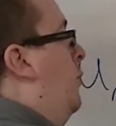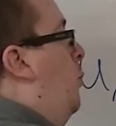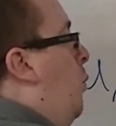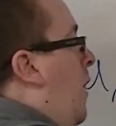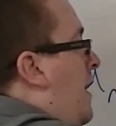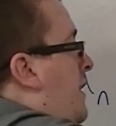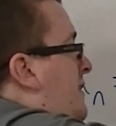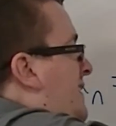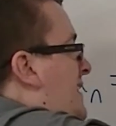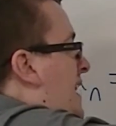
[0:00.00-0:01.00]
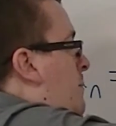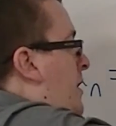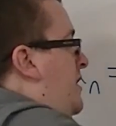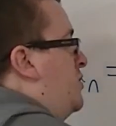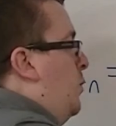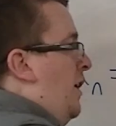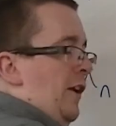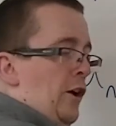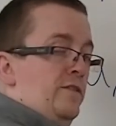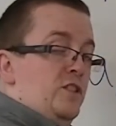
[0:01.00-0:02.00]
1 to the n minus 1
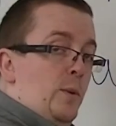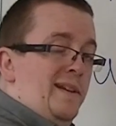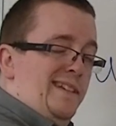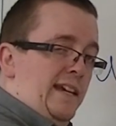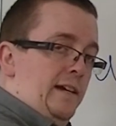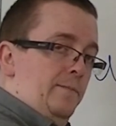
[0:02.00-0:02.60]
over 20.